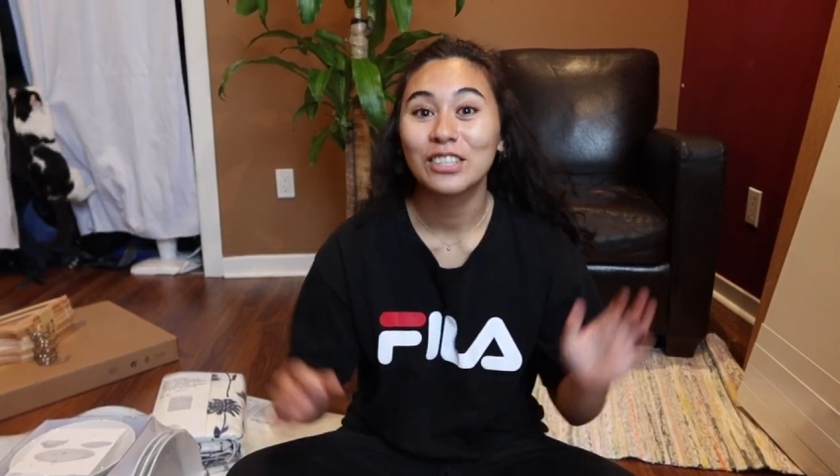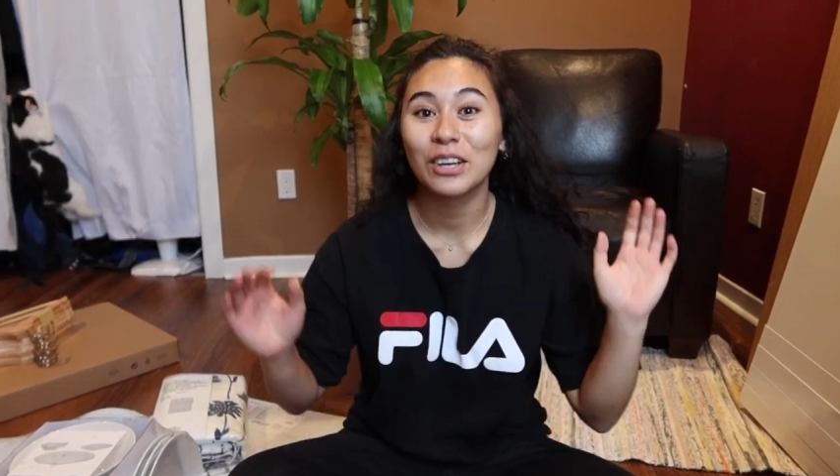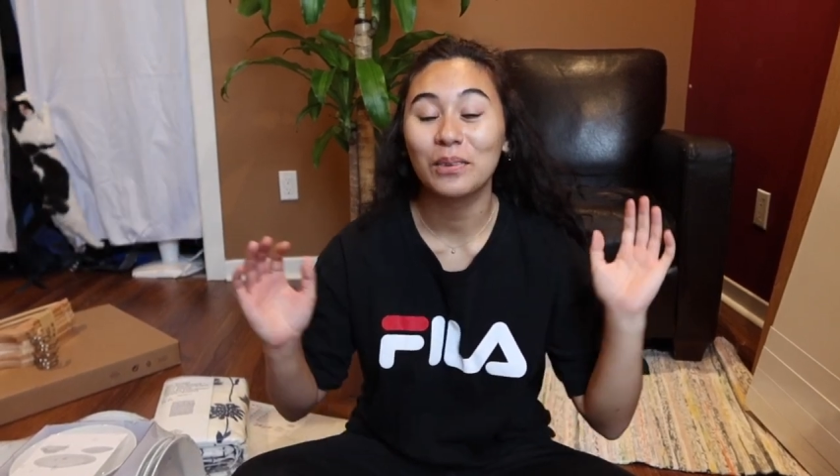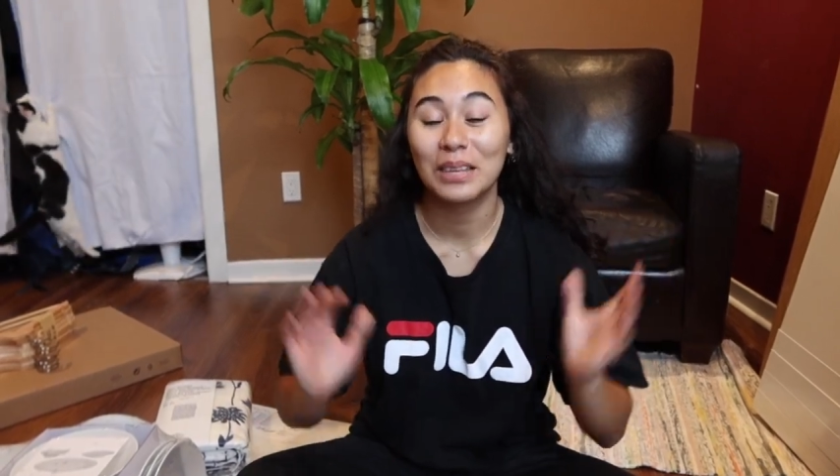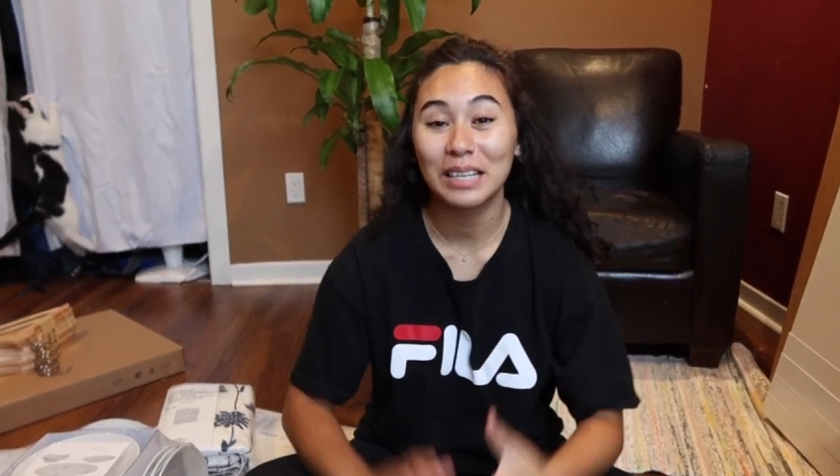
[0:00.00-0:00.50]

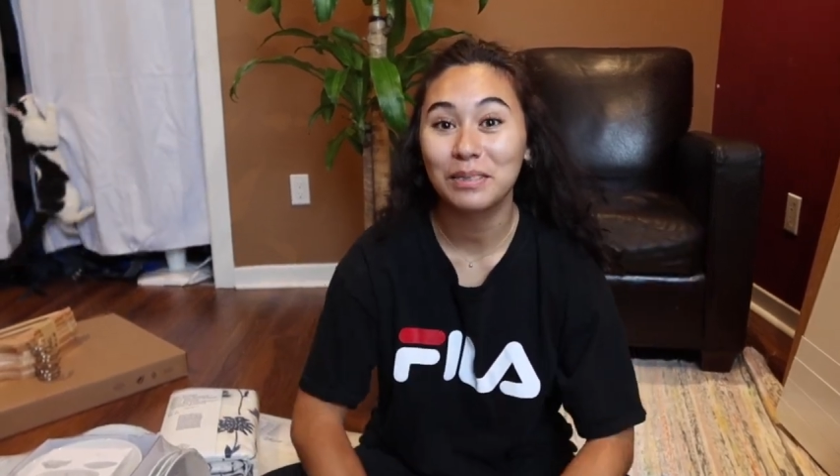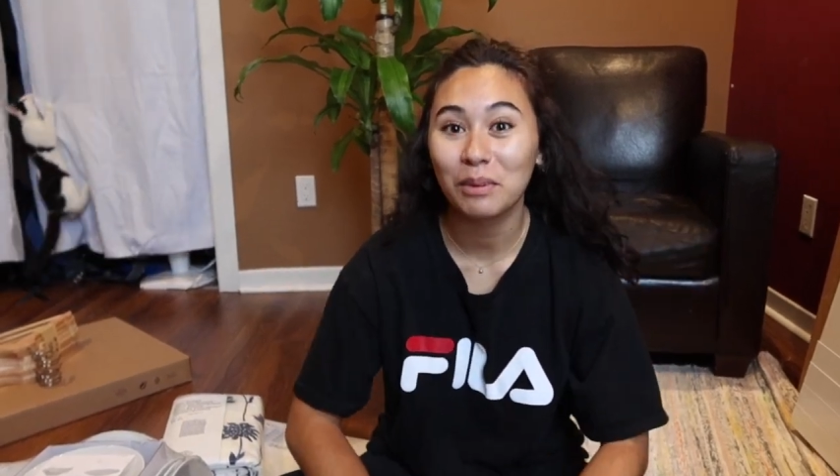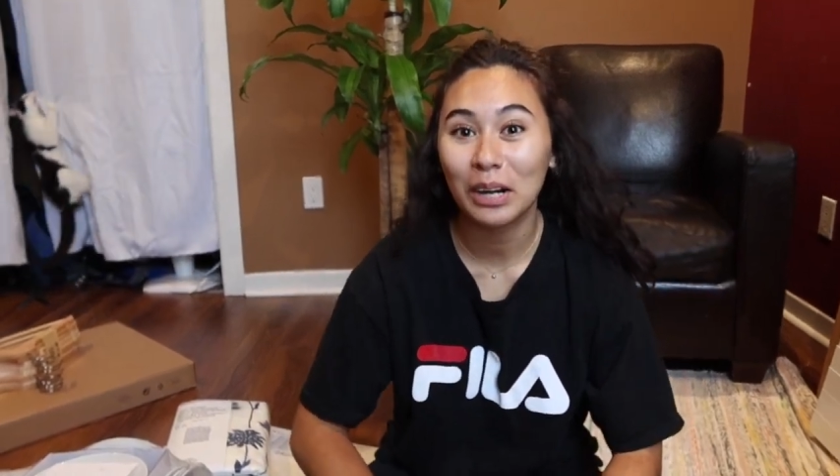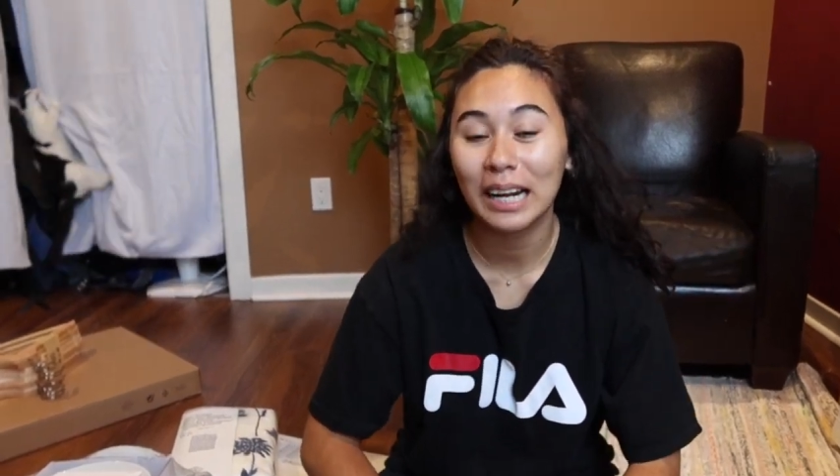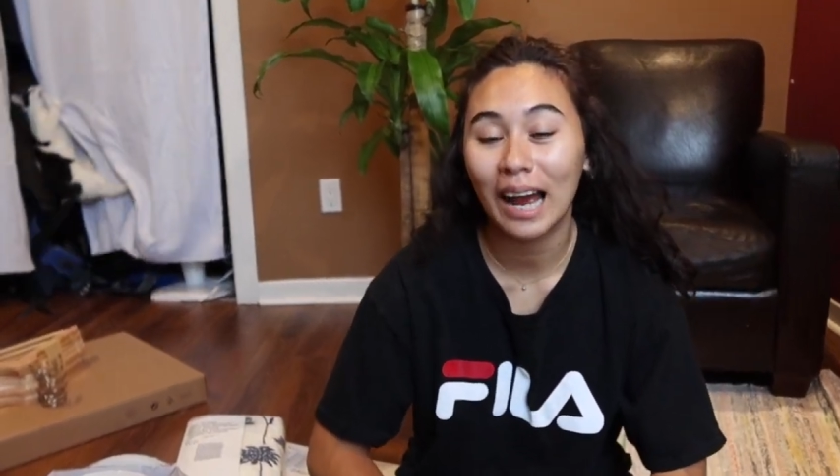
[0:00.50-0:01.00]
So this
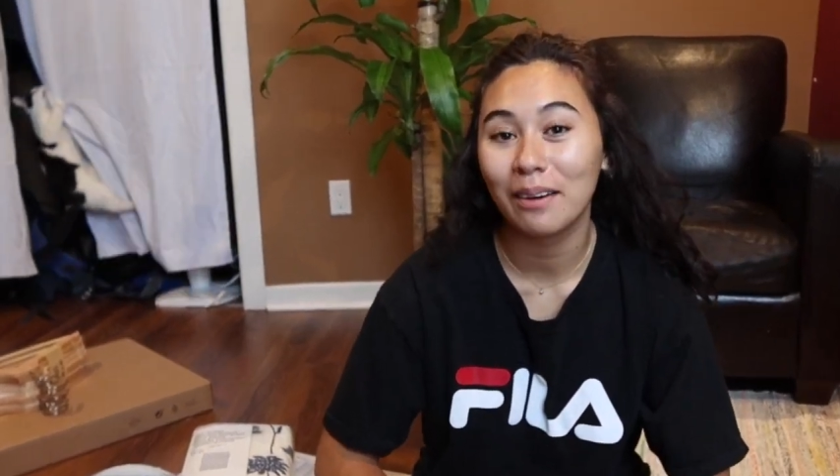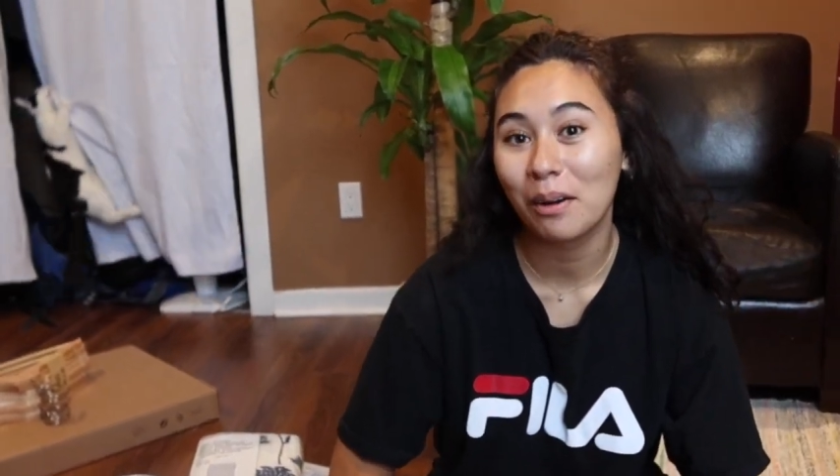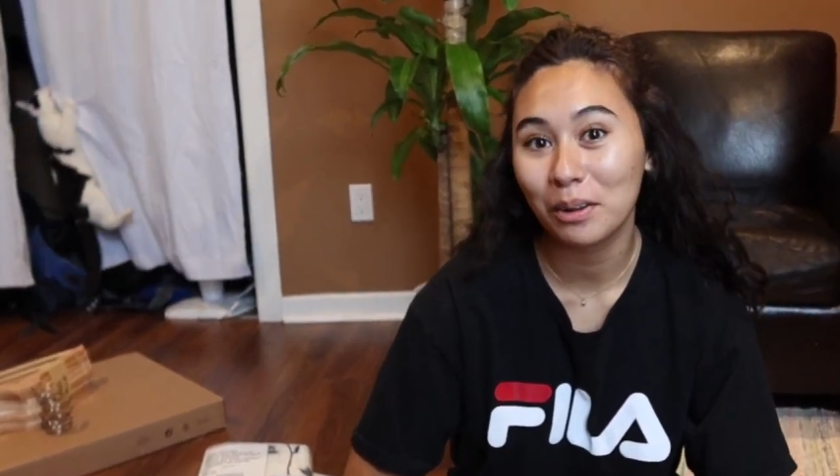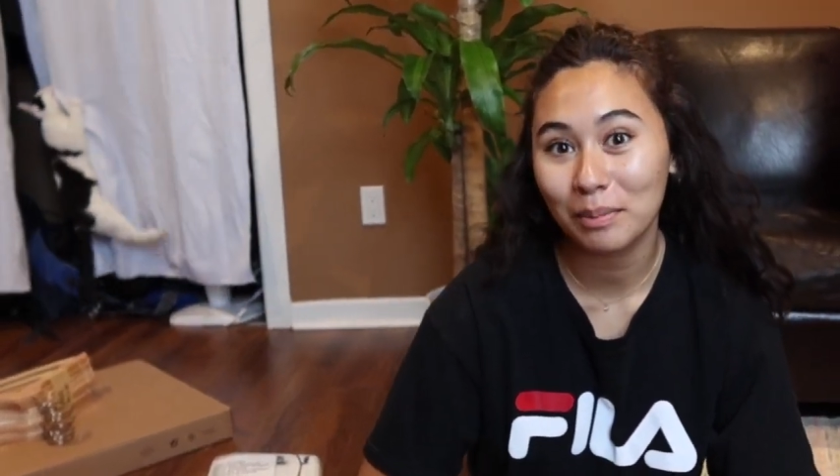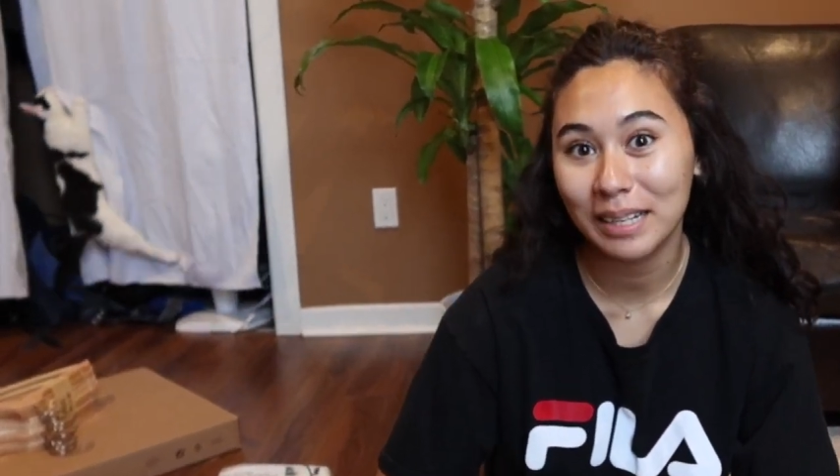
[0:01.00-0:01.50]
morning I
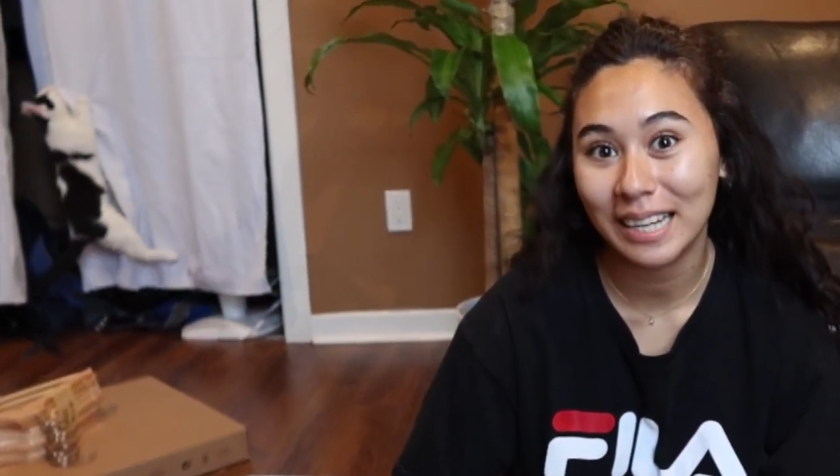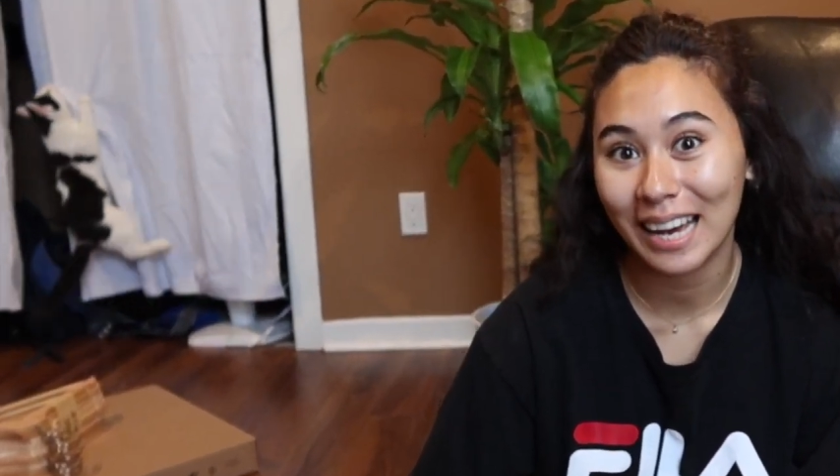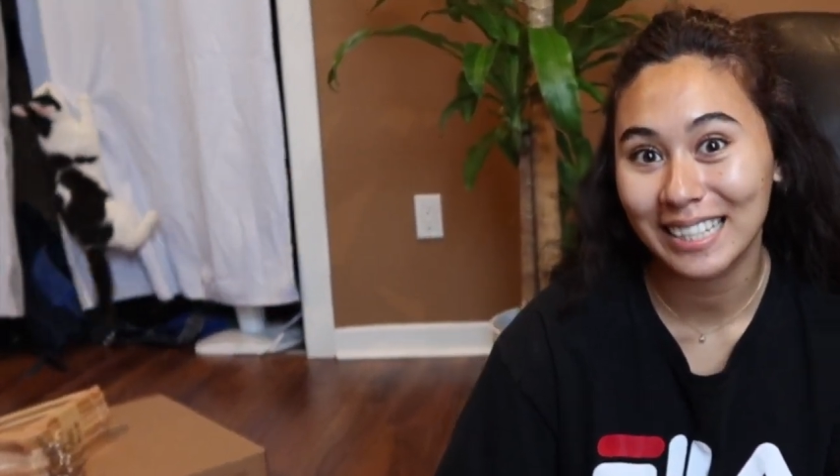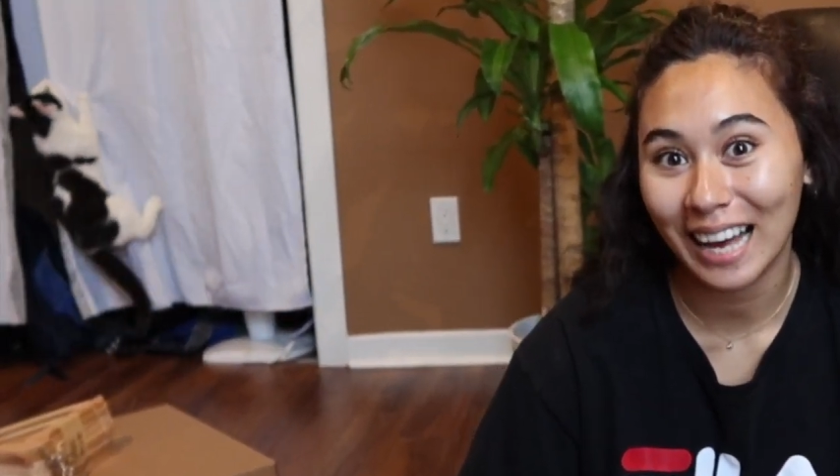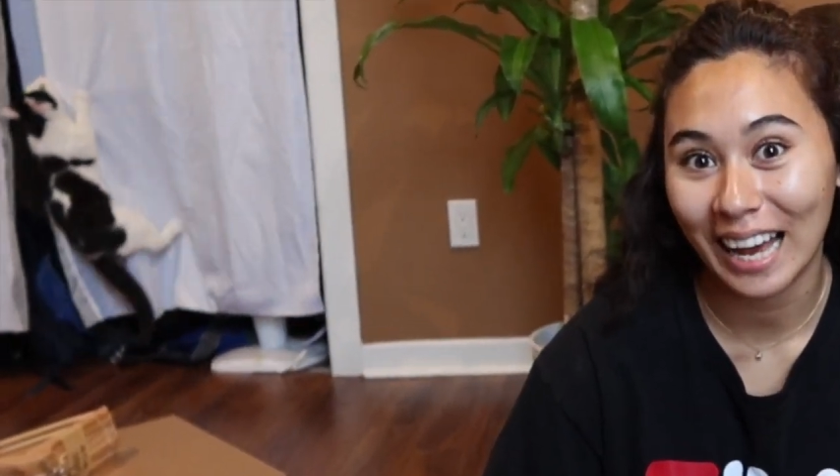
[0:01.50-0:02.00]
went with my dad to